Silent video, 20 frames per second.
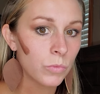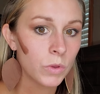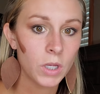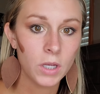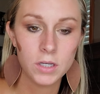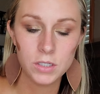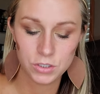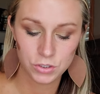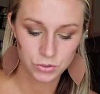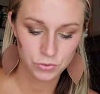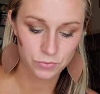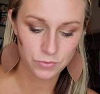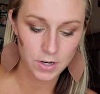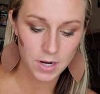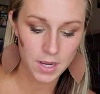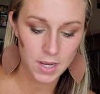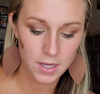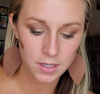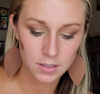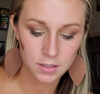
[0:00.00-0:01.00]
and
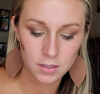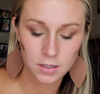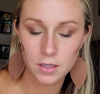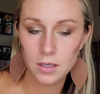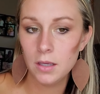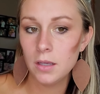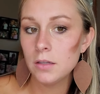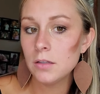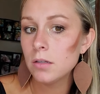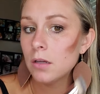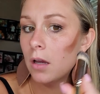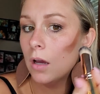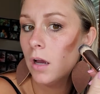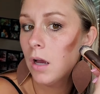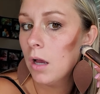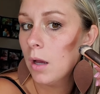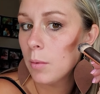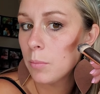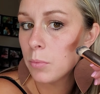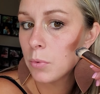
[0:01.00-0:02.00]
drag it
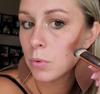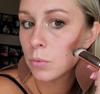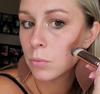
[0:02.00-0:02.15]
up.